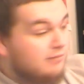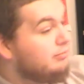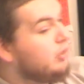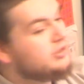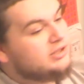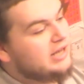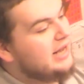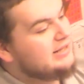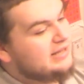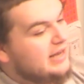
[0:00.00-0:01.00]
Both
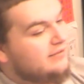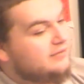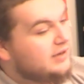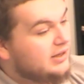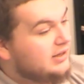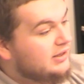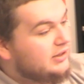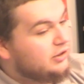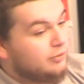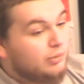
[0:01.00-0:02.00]
sides have,
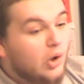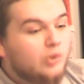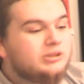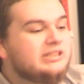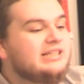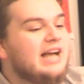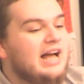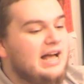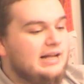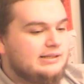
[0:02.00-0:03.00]
pros and
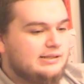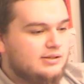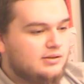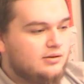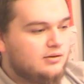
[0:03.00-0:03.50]
cons.